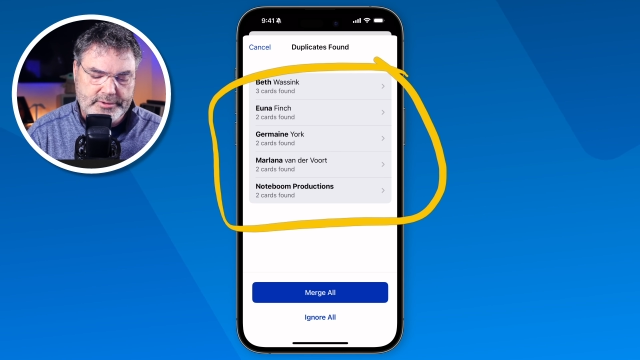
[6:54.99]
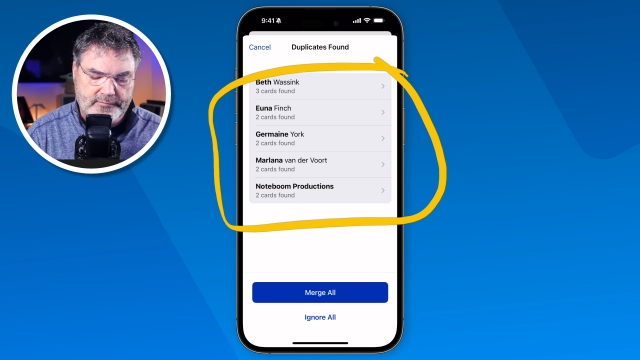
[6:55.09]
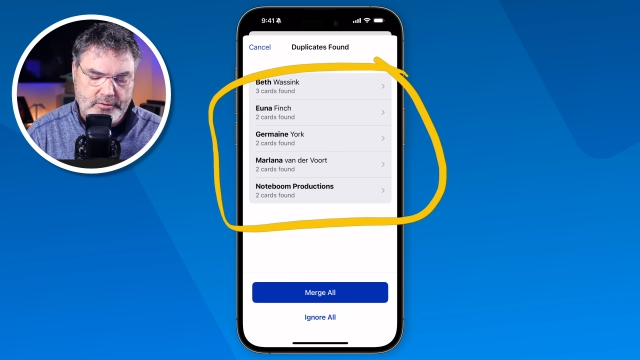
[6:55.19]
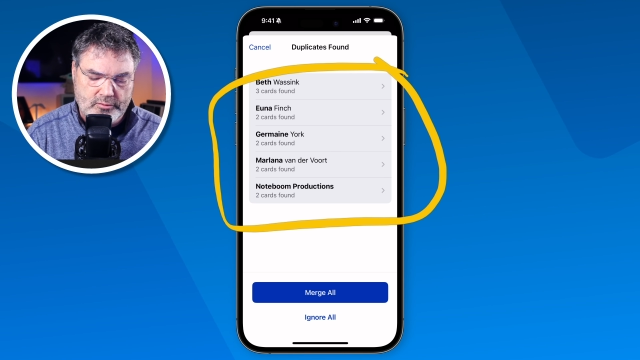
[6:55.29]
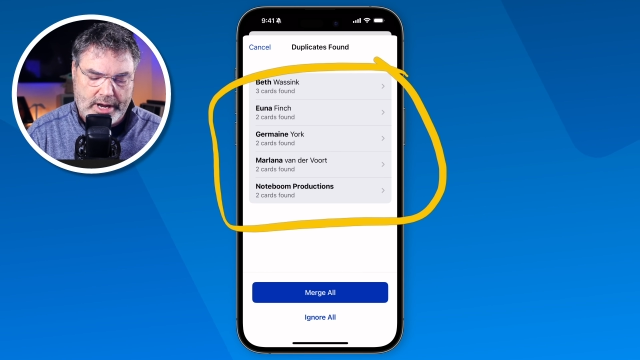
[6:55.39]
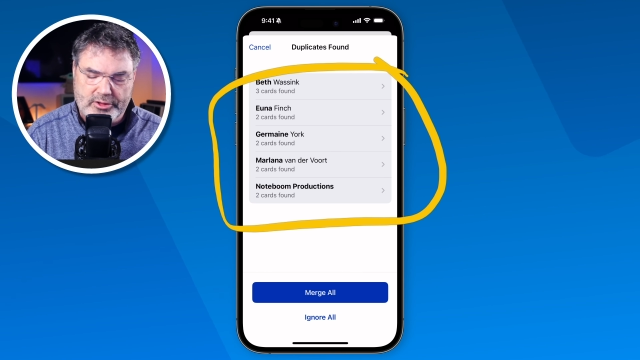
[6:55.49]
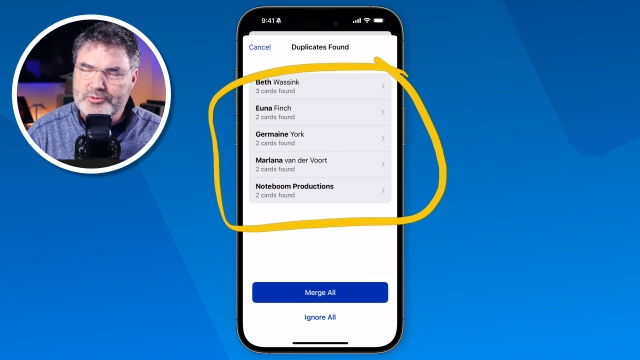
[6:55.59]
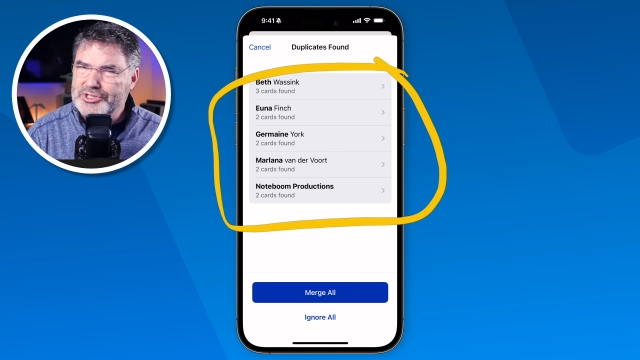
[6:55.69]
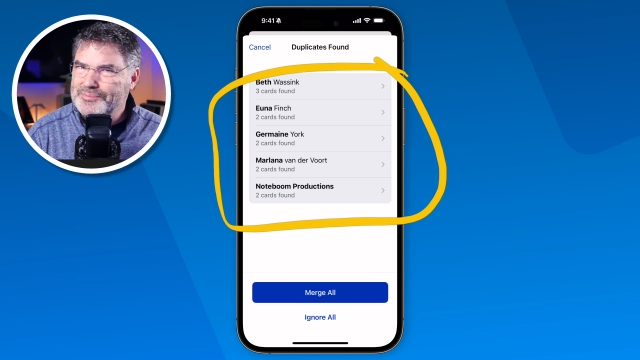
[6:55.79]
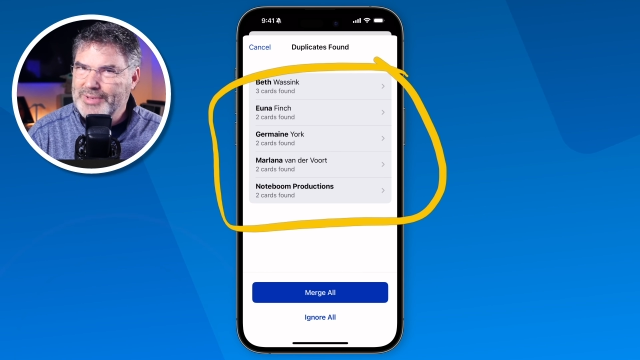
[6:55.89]
if you'd rather
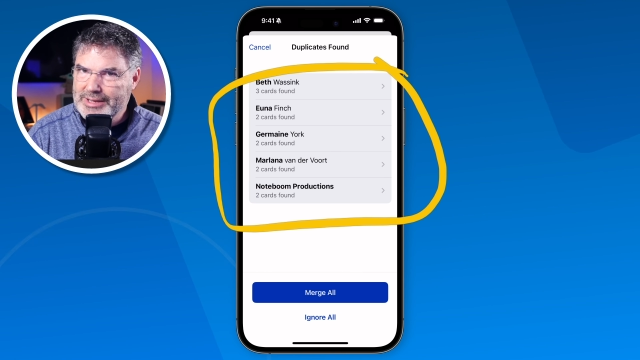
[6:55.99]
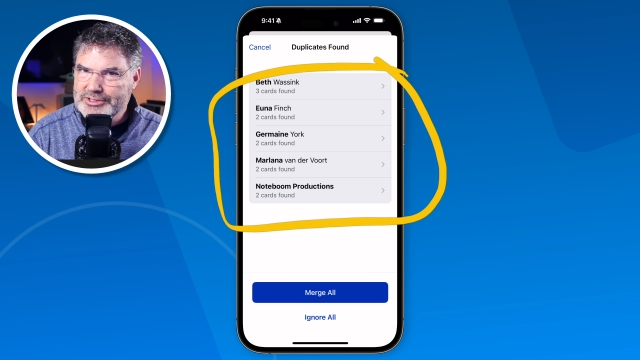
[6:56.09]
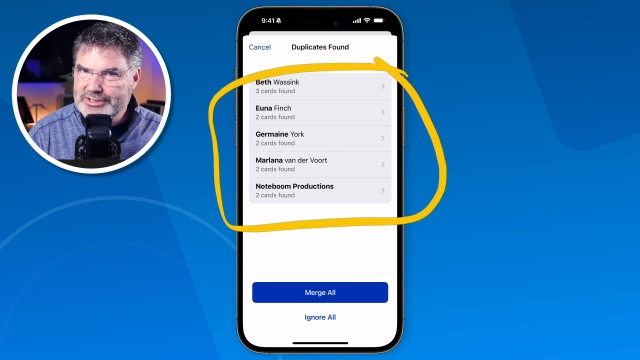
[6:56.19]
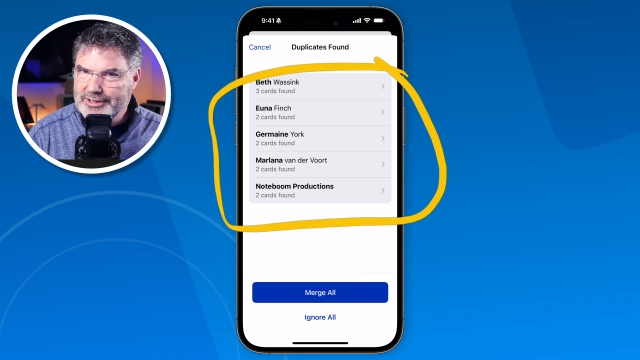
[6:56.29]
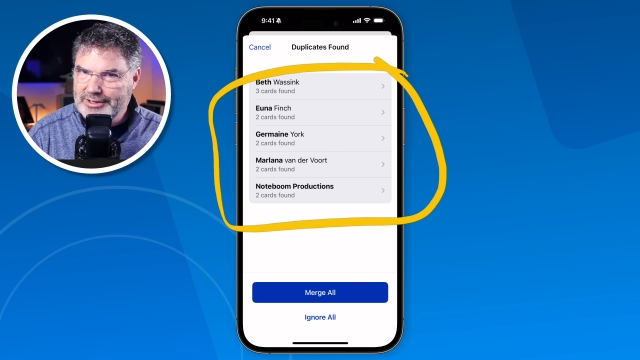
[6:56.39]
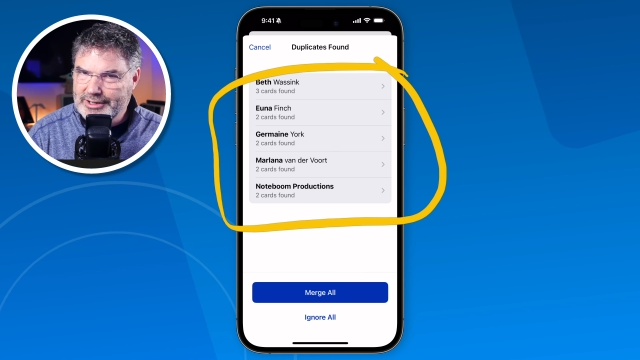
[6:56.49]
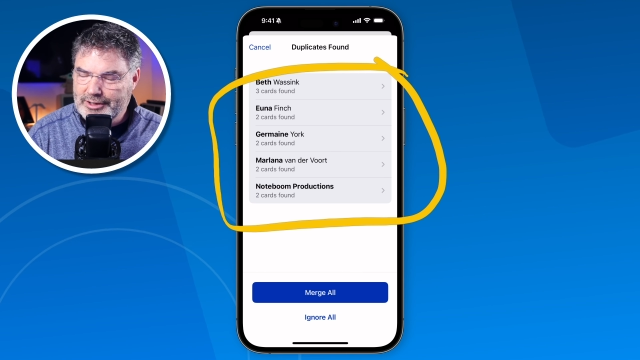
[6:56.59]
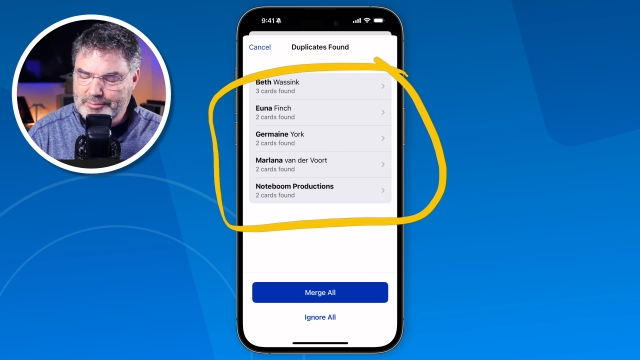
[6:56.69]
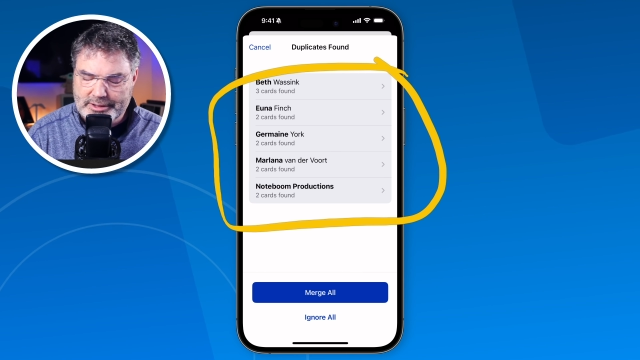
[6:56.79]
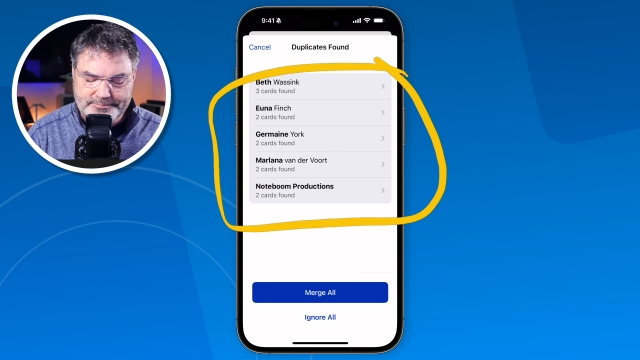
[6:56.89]
just babysit a
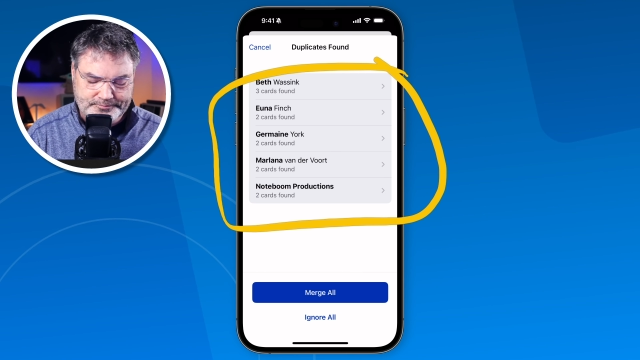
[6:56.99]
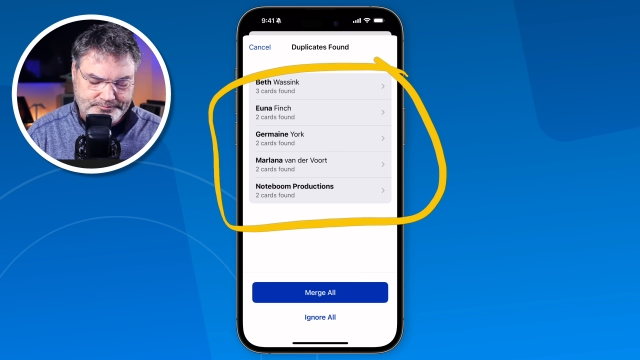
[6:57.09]
little bit.